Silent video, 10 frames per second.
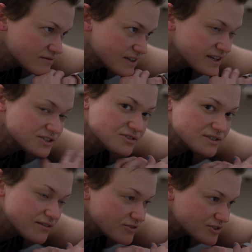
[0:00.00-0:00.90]
The answer
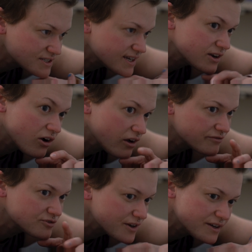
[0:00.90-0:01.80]
is never just take
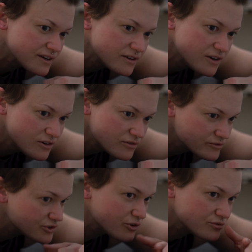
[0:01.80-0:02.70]
off training or
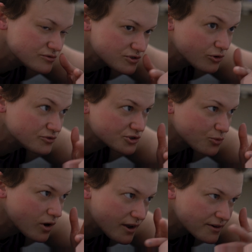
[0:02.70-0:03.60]
don't
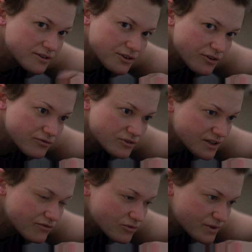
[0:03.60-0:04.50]
squat, you know, for
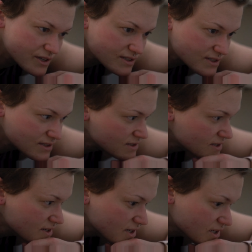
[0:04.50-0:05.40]
several weeks.
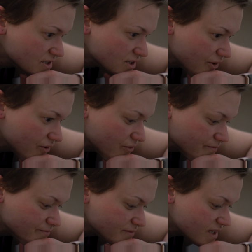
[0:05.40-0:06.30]
So
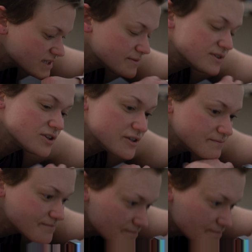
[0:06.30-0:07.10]
that's been good.